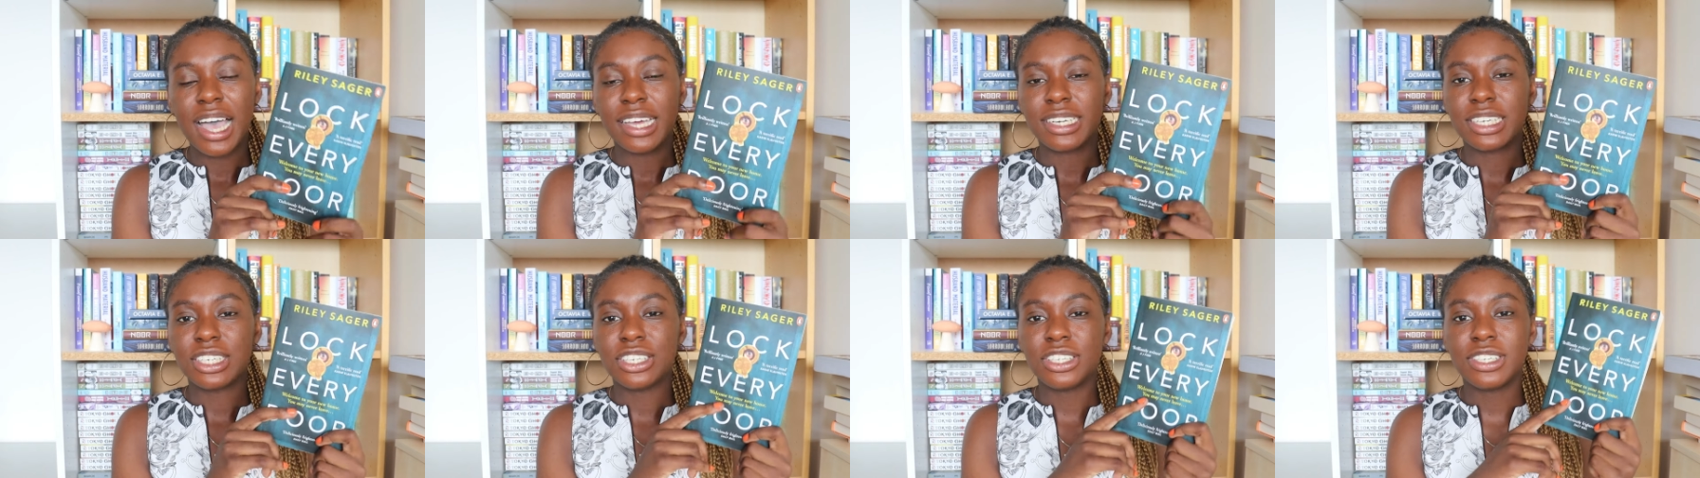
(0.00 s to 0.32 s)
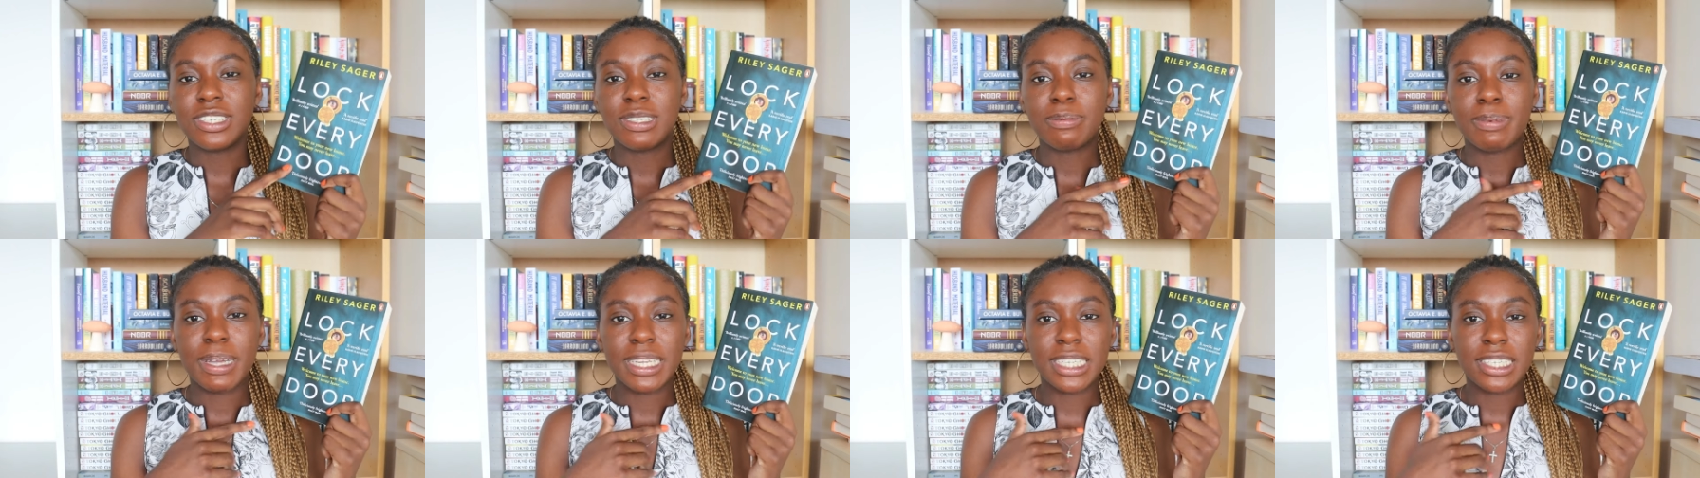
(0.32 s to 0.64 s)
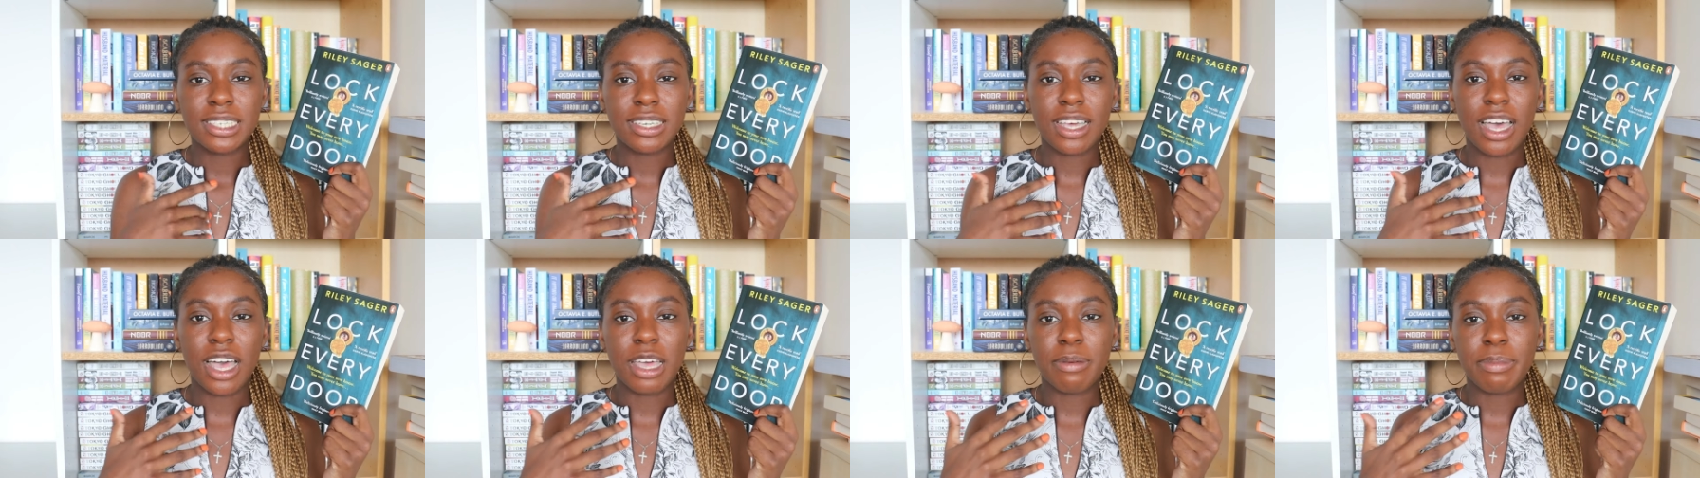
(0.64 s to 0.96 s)
and as she
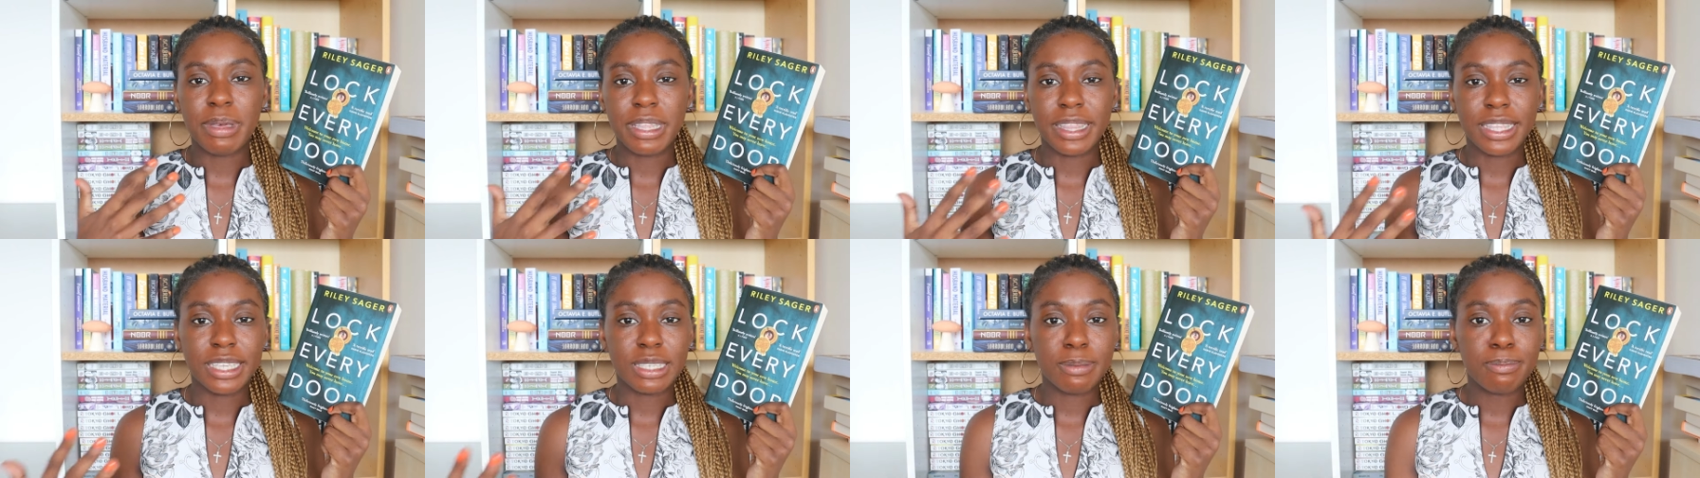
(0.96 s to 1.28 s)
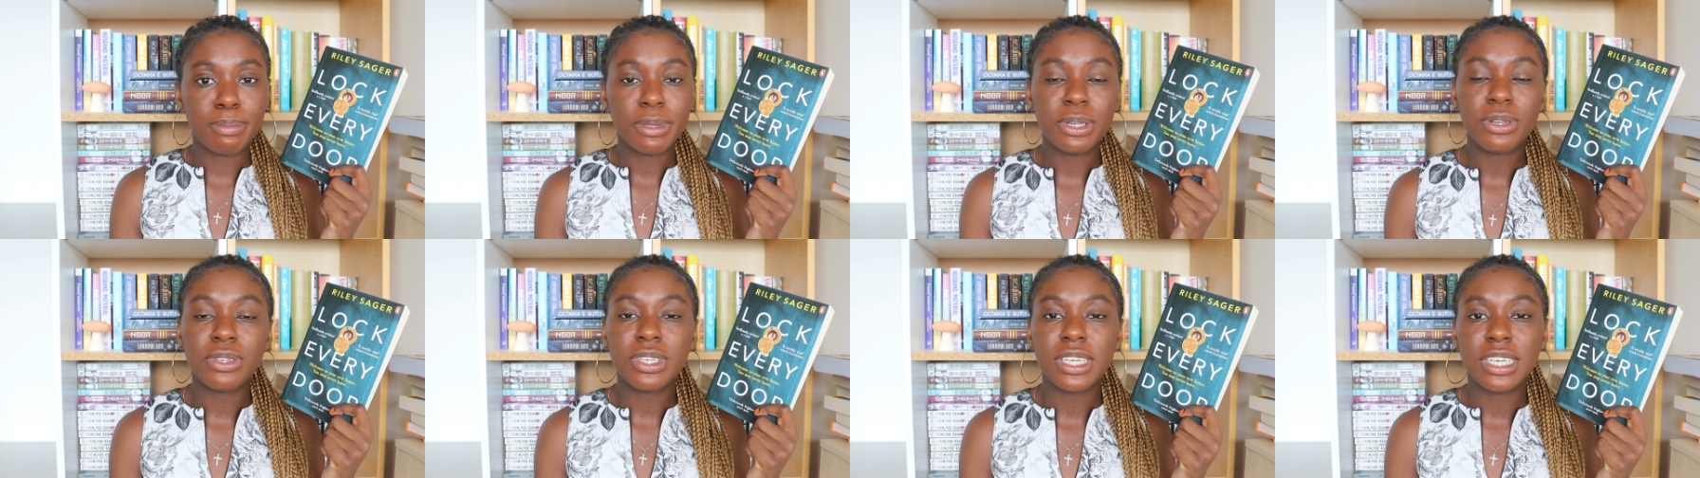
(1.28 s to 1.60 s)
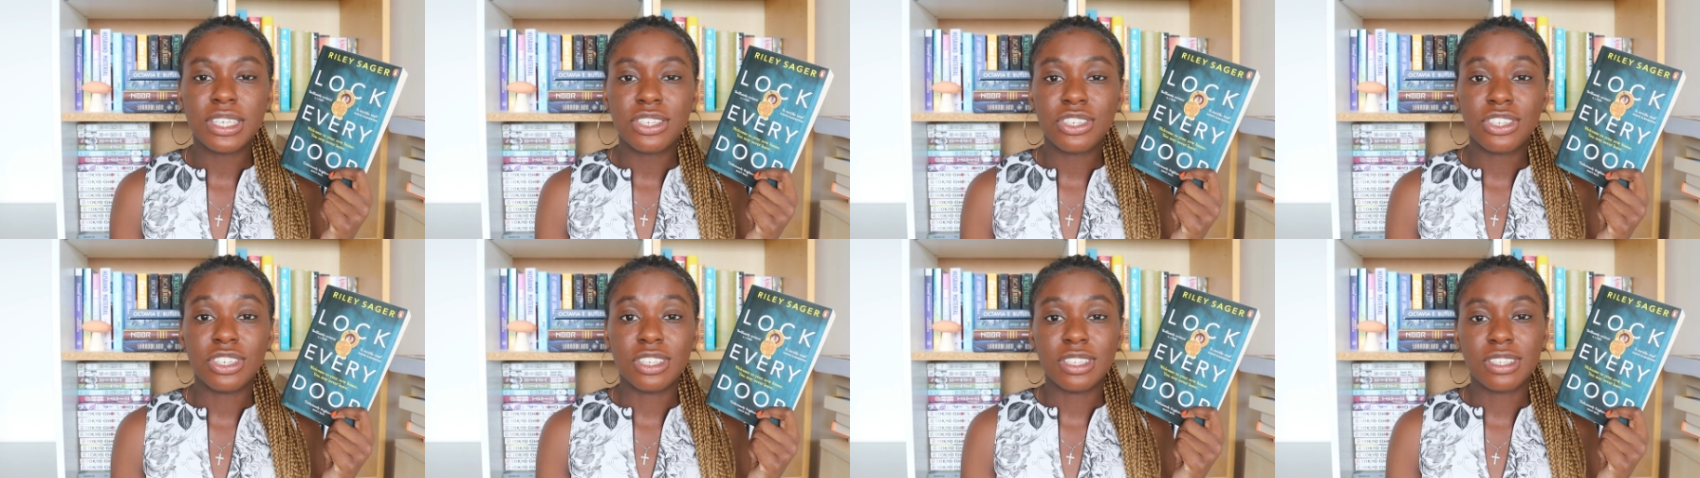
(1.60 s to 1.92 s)
spends time in this
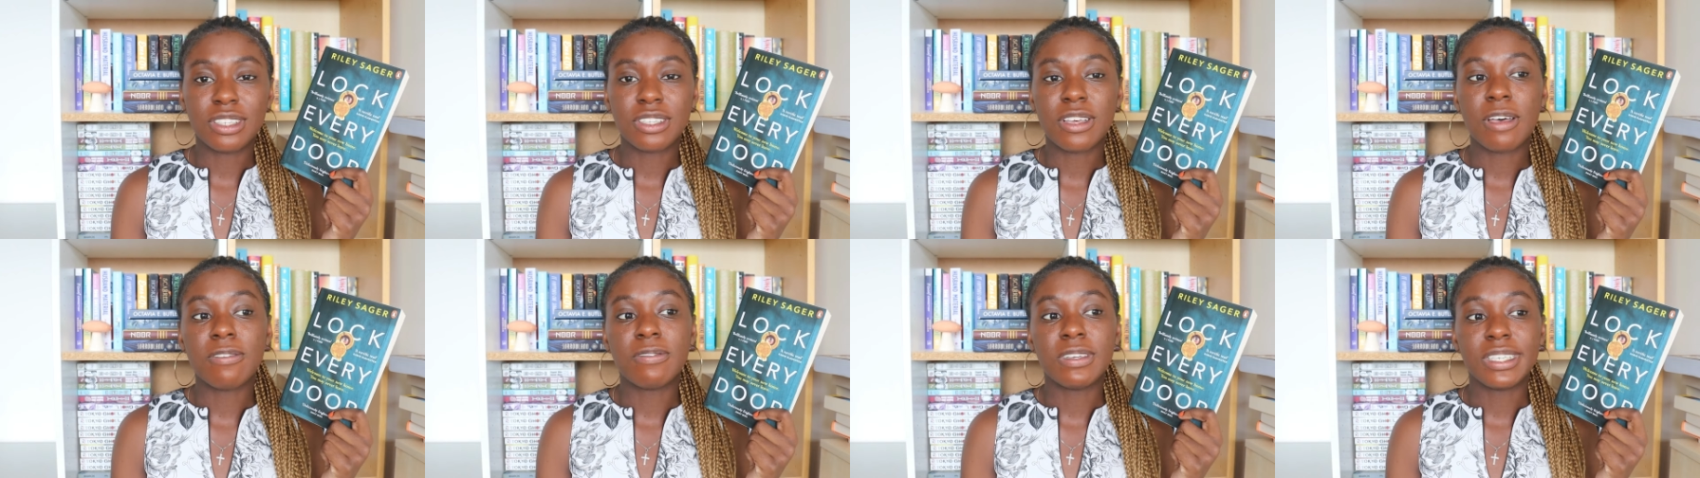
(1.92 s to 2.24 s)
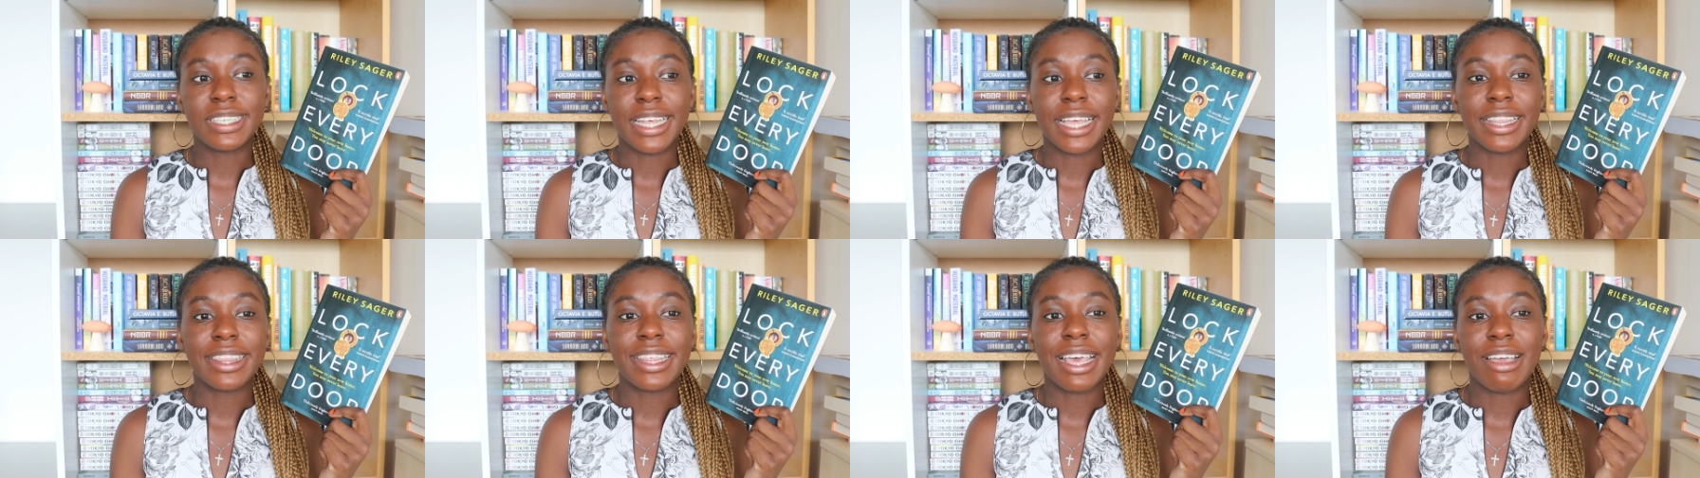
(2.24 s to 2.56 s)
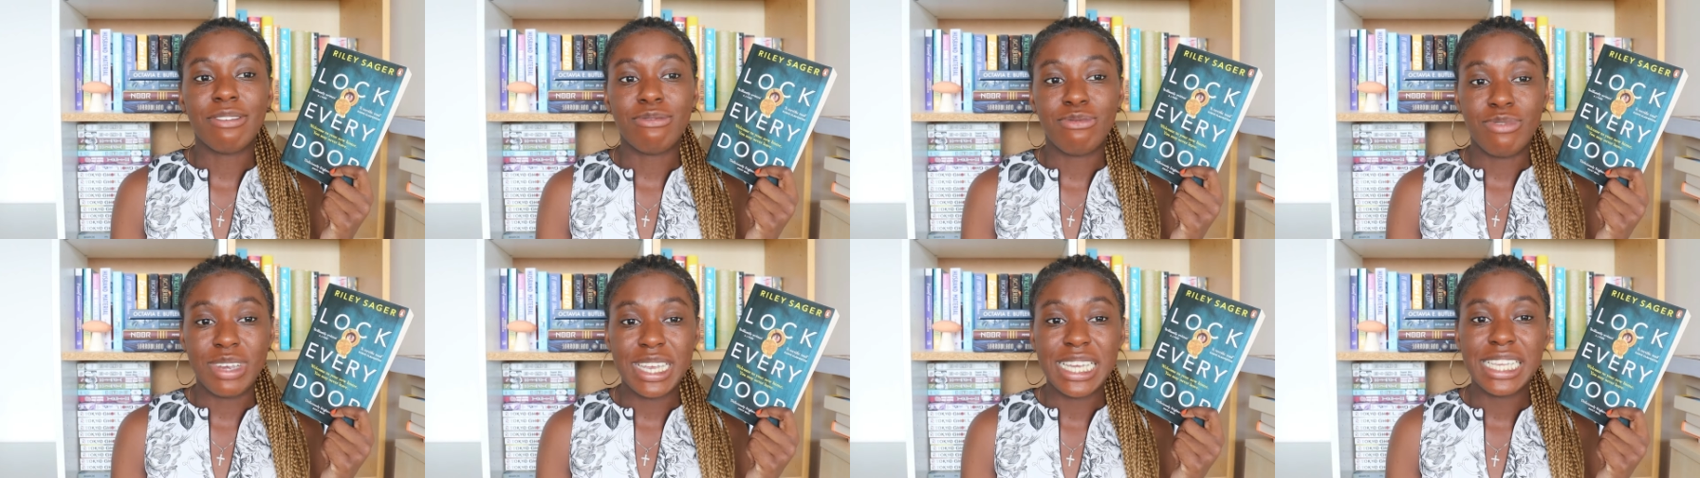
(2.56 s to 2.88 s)
building she discovers that
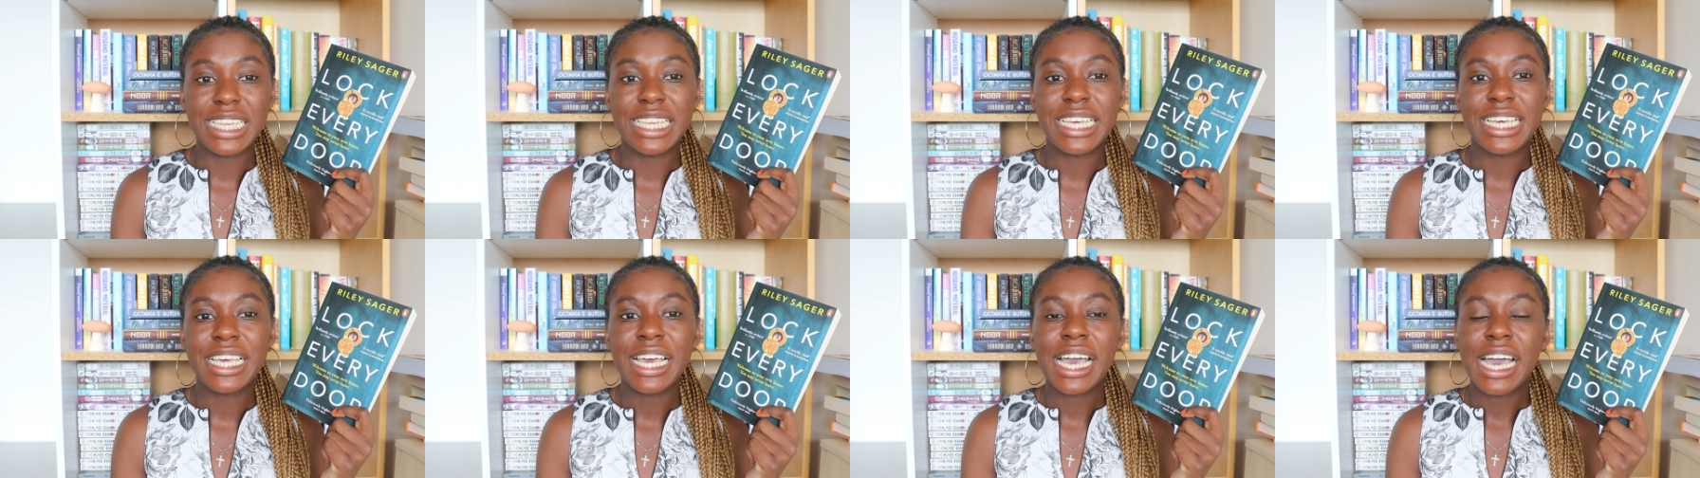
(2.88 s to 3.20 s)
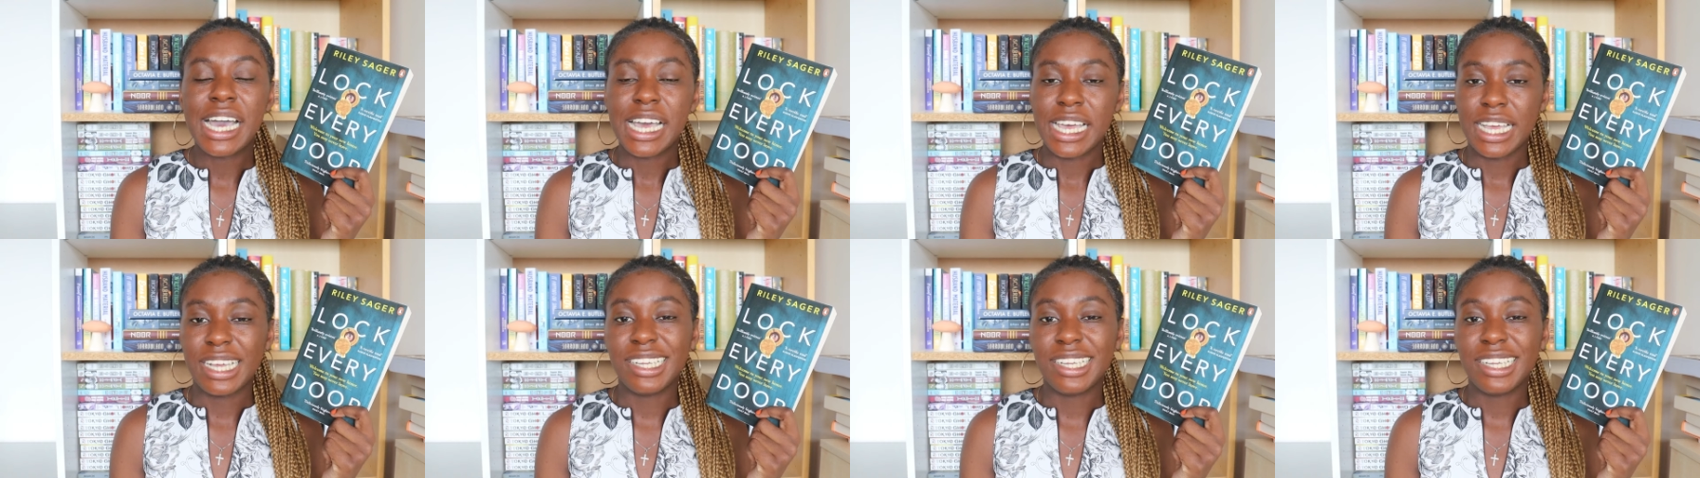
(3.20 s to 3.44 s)
there really